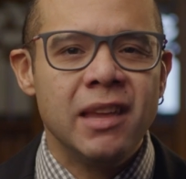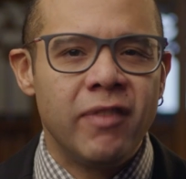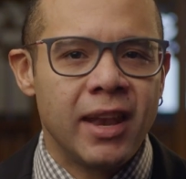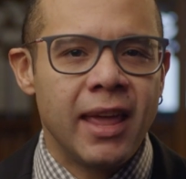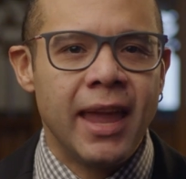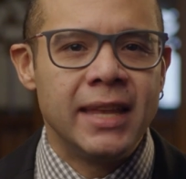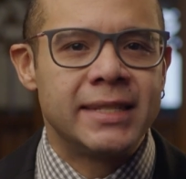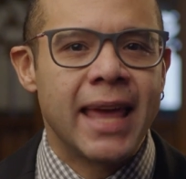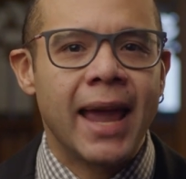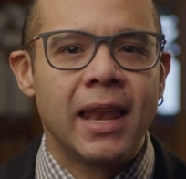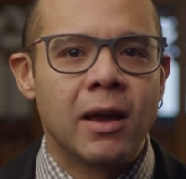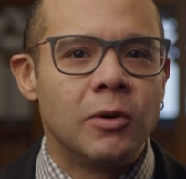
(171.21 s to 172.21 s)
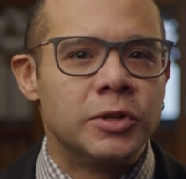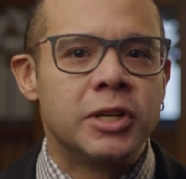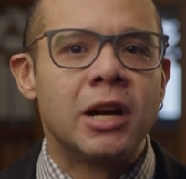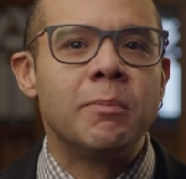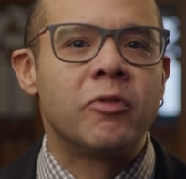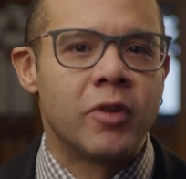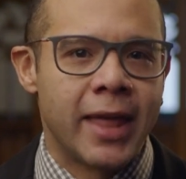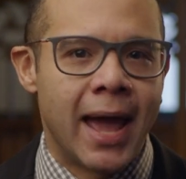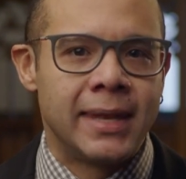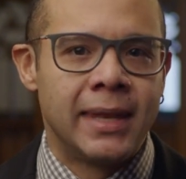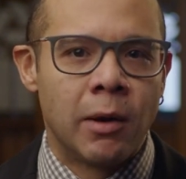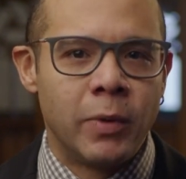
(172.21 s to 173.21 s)
even a technical term for
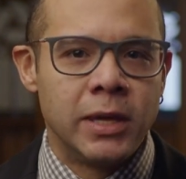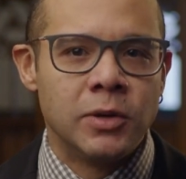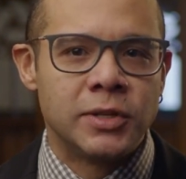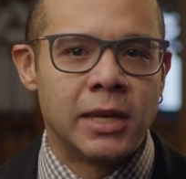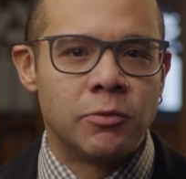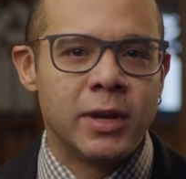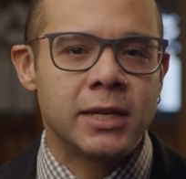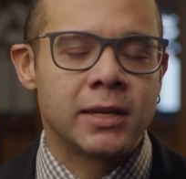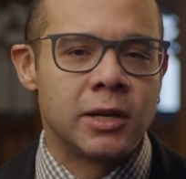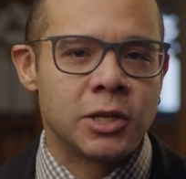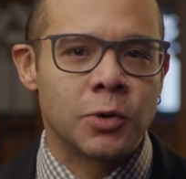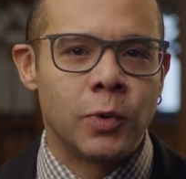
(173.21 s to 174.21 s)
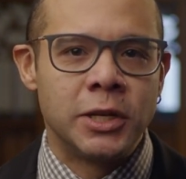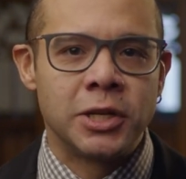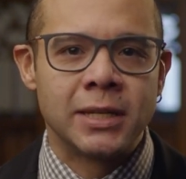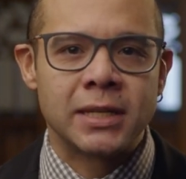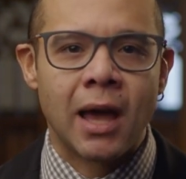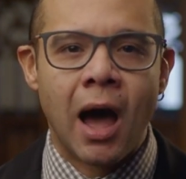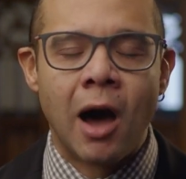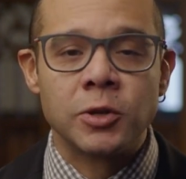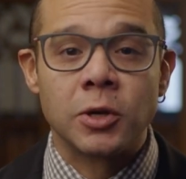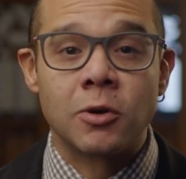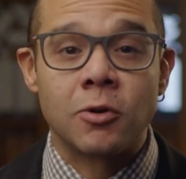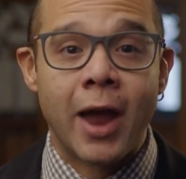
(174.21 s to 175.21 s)
that we use in research, which is
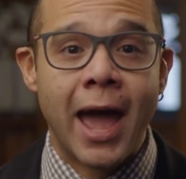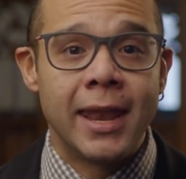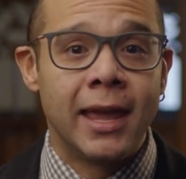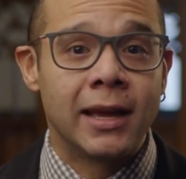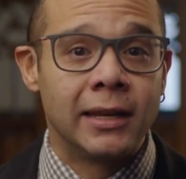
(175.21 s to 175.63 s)
autocratic